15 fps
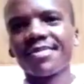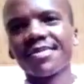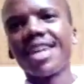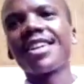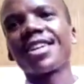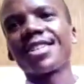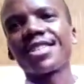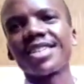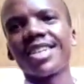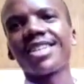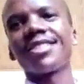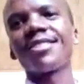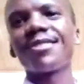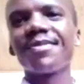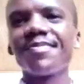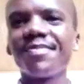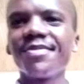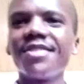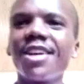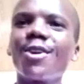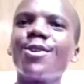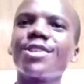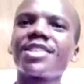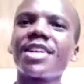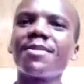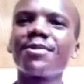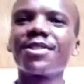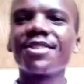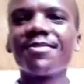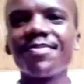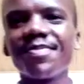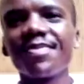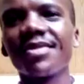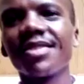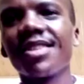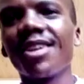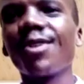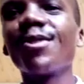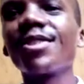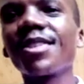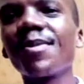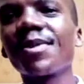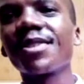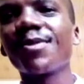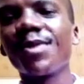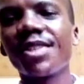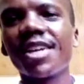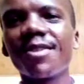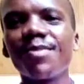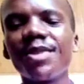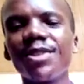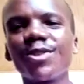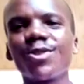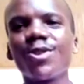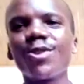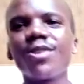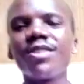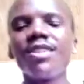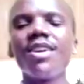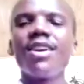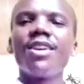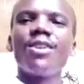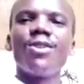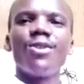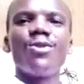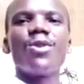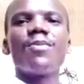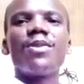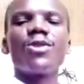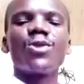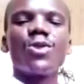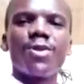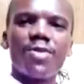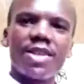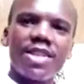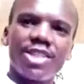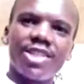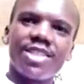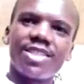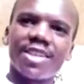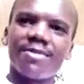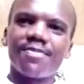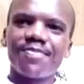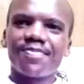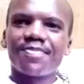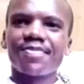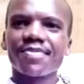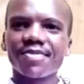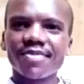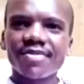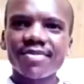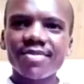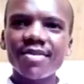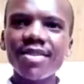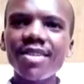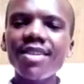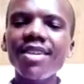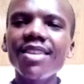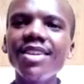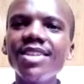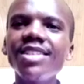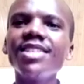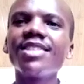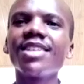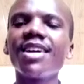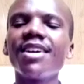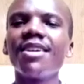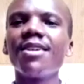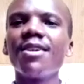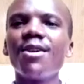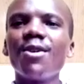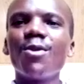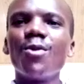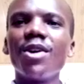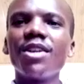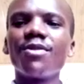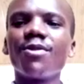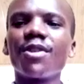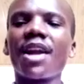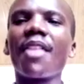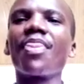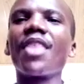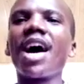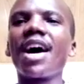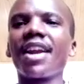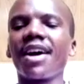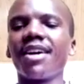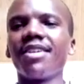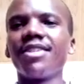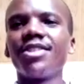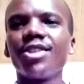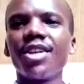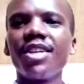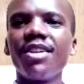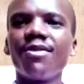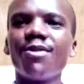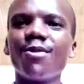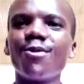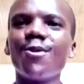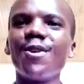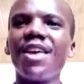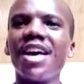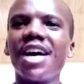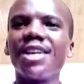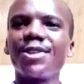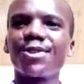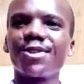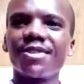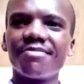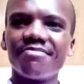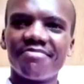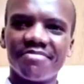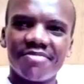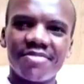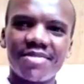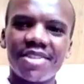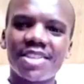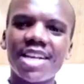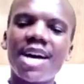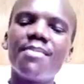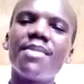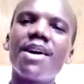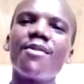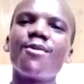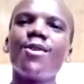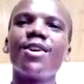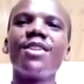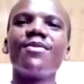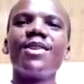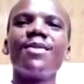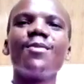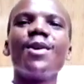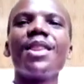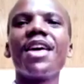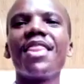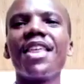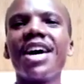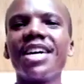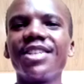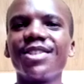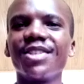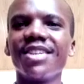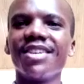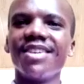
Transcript: Understand the concepts which are being told, you are being told by the teacher. Teacher went for a thorough training for 4 years. Some have gone even more than that.